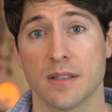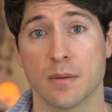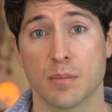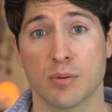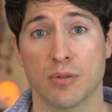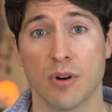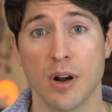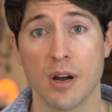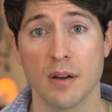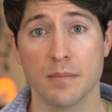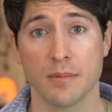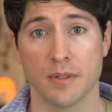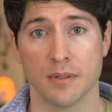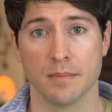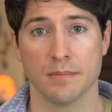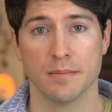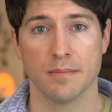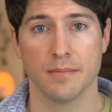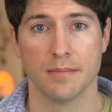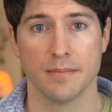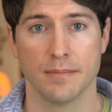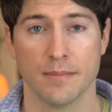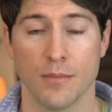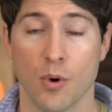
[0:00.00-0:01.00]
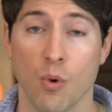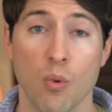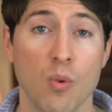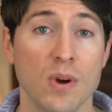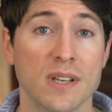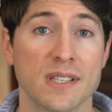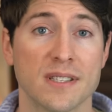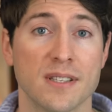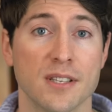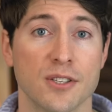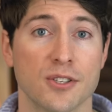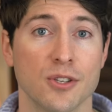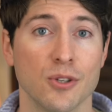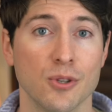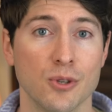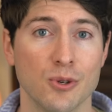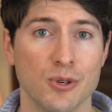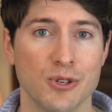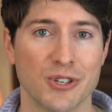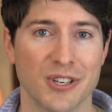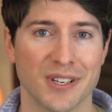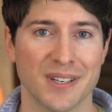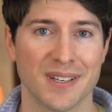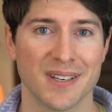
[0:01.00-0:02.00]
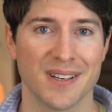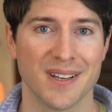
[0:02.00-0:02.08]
the problem, What's the solution?